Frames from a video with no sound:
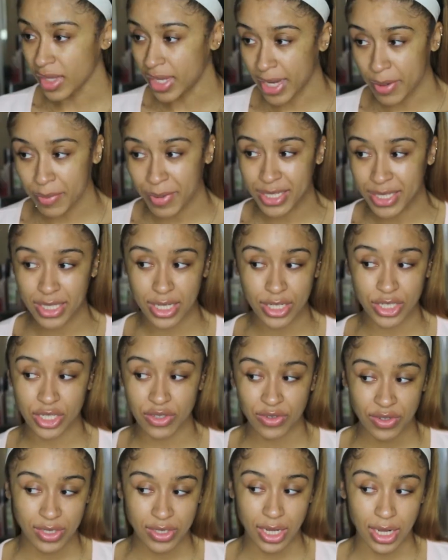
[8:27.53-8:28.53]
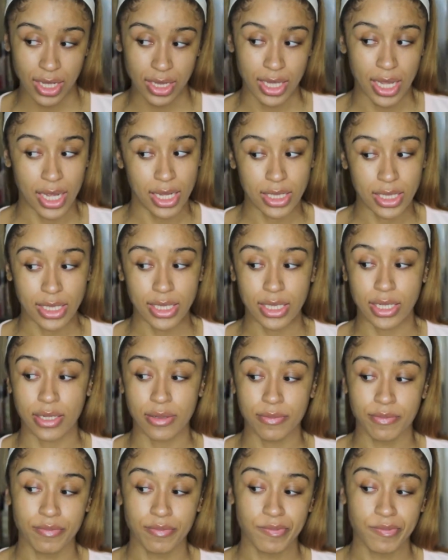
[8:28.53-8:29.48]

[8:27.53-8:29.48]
And my skin just feels like a lot cleaner.